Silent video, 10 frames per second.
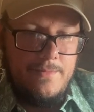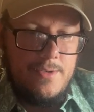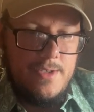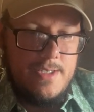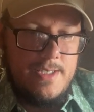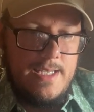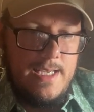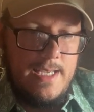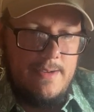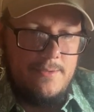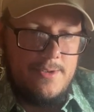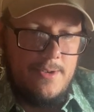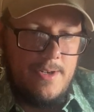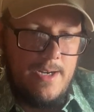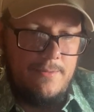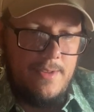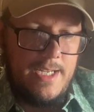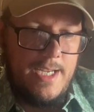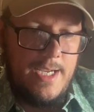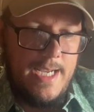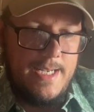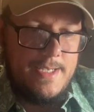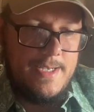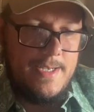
Just ever so carefully cut.